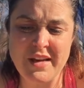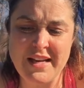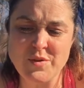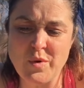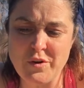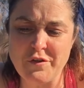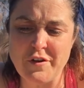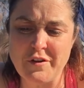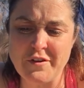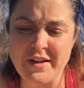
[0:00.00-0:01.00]
It's what her
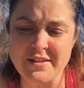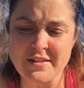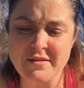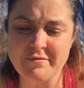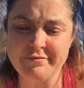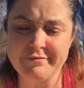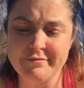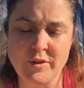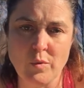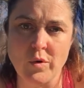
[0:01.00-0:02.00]
father does.
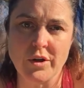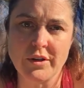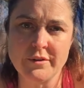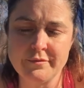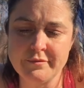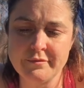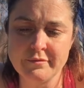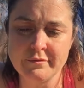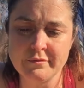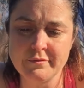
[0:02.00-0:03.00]
Work.
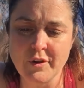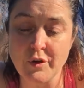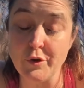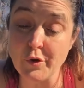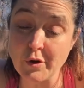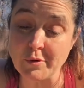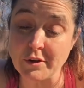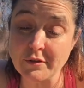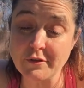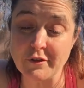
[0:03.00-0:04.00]

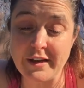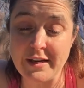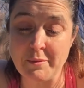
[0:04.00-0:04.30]
Normal, for him,